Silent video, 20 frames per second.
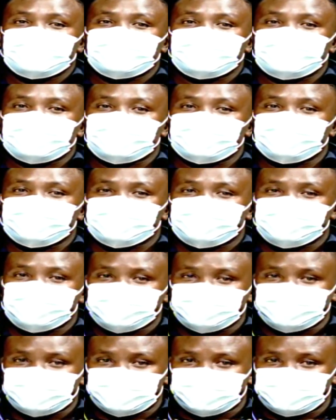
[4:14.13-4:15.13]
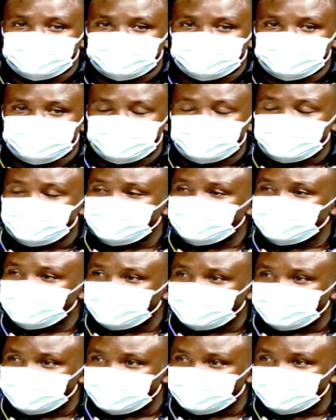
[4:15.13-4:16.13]
And of course, one
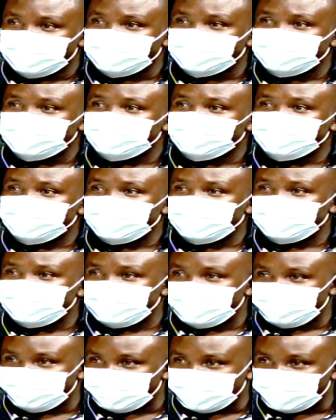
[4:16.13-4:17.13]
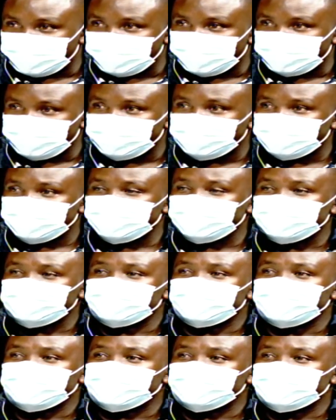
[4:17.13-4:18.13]
thing that is quite eminent is
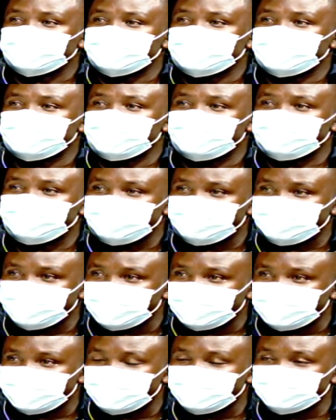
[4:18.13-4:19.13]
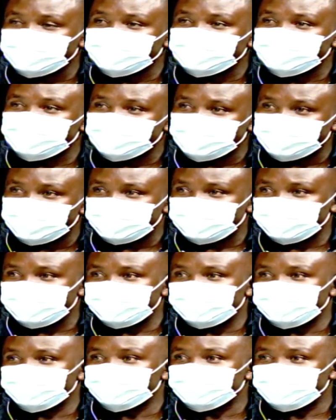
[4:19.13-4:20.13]
that the government has not
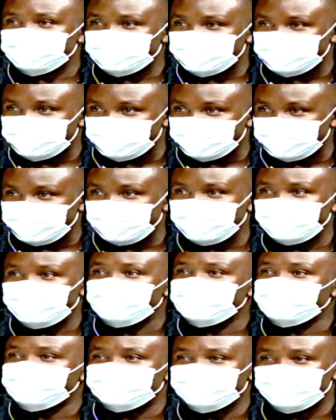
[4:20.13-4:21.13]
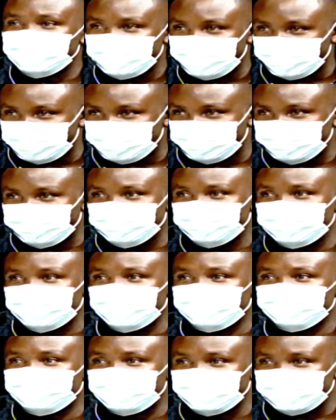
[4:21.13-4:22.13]
disowned any of the issues we
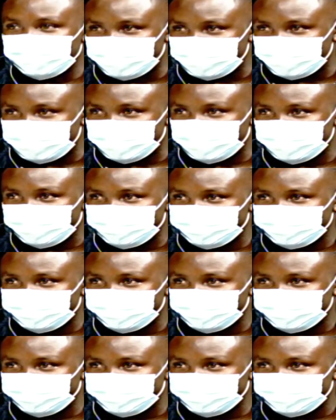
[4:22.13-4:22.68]
have raised.